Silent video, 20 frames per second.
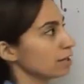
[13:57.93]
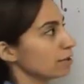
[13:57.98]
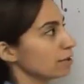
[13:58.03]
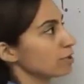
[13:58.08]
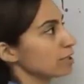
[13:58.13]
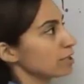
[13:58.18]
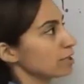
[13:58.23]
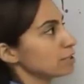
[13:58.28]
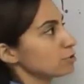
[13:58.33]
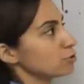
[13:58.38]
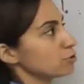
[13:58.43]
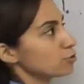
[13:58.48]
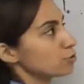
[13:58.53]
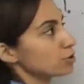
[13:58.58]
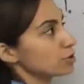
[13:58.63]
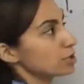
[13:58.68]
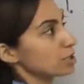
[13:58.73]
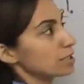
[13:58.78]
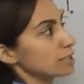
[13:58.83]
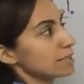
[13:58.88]
we need
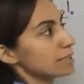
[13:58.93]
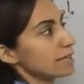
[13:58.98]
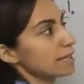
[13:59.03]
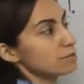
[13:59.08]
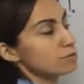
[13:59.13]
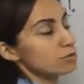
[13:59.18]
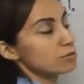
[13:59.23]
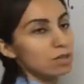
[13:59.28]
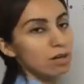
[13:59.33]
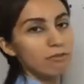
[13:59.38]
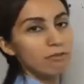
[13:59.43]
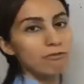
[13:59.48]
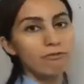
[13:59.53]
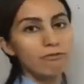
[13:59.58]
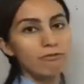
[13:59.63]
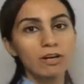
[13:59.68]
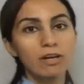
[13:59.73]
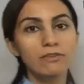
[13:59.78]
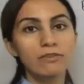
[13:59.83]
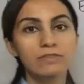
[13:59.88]
to get rid of
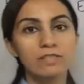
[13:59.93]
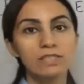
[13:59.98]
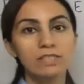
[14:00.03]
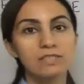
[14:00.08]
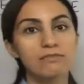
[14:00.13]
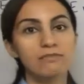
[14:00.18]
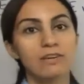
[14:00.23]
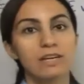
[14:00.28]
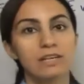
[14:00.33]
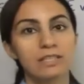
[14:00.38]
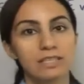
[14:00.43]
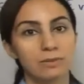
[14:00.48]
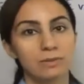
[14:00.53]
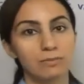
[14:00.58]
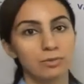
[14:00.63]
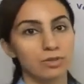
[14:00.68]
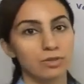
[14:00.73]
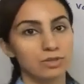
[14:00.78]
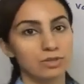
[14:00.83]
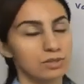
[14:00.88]
one of these
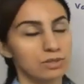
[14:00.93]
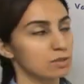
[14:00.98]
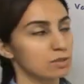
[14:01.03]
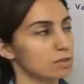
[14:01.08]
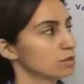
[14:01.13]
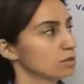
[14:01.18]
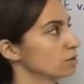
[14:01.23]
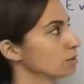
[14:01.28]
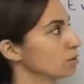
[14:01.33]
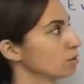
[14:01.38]
variables.